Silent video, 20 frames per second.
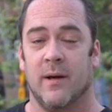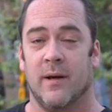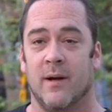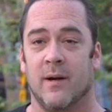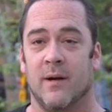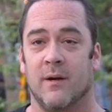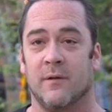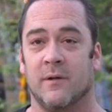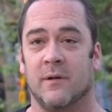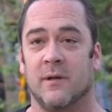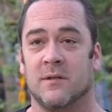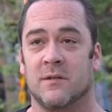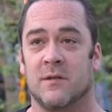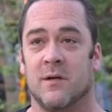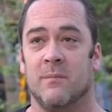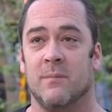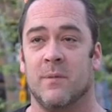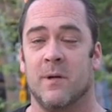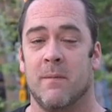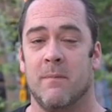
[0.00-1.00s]
And I think that's
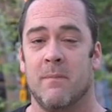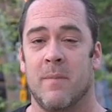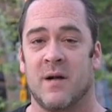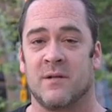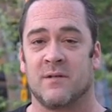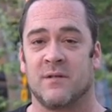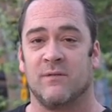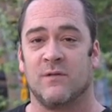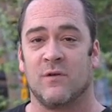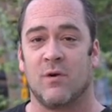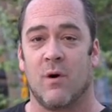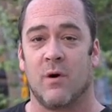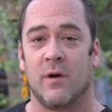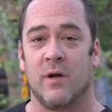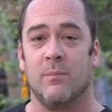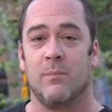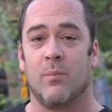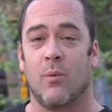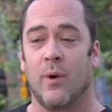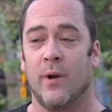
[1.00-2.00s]
going to be a massive
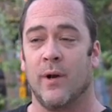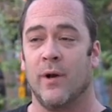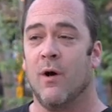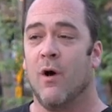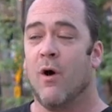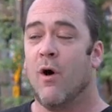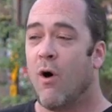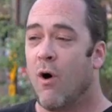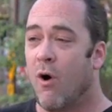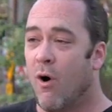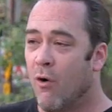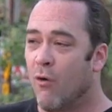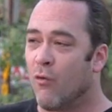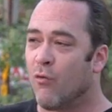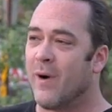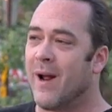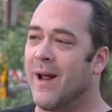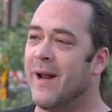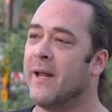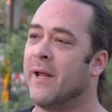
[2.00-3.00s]
talking point.
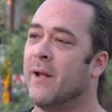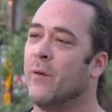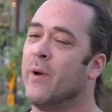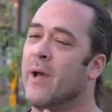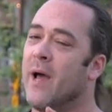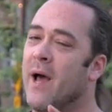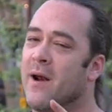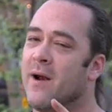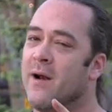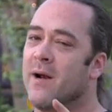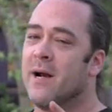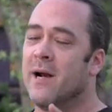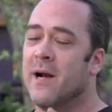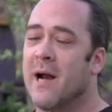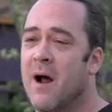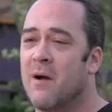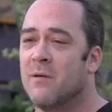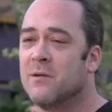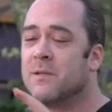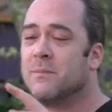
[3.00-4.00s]
Already, we had an
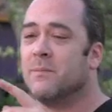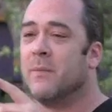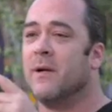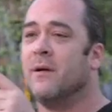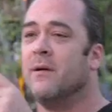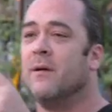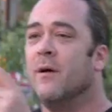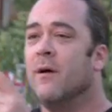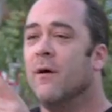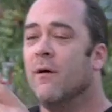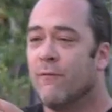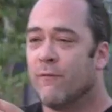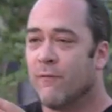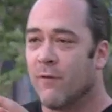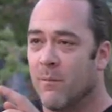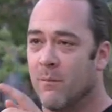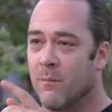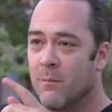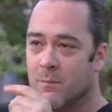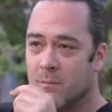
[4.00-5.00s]
announcement
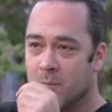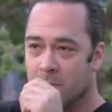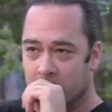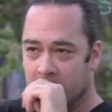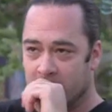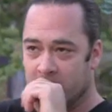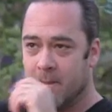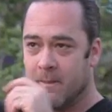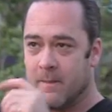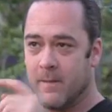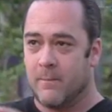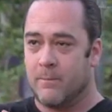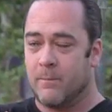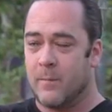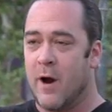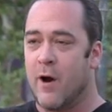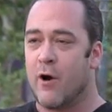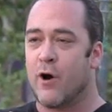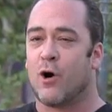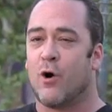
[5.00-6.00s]
from
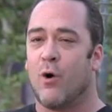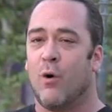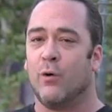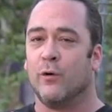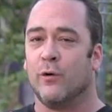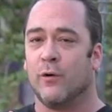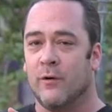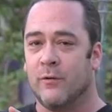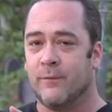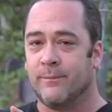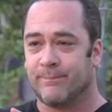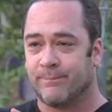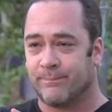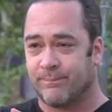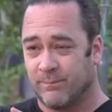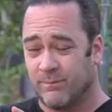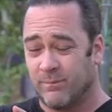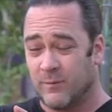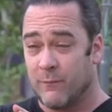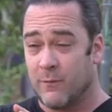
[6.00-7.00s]
Eric Holder
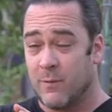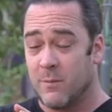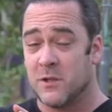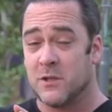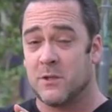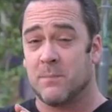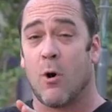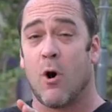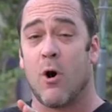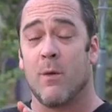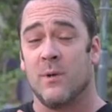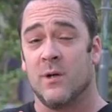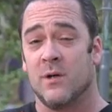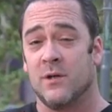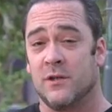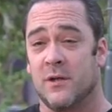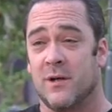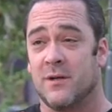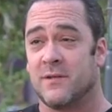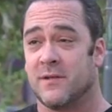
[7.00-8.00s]
from the
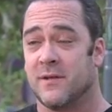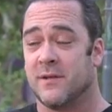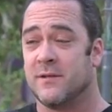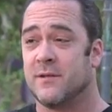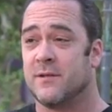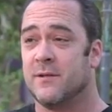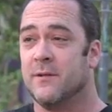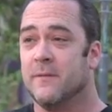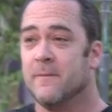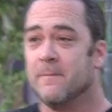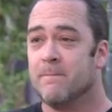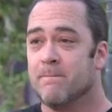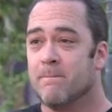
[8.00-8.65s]
Department of Justice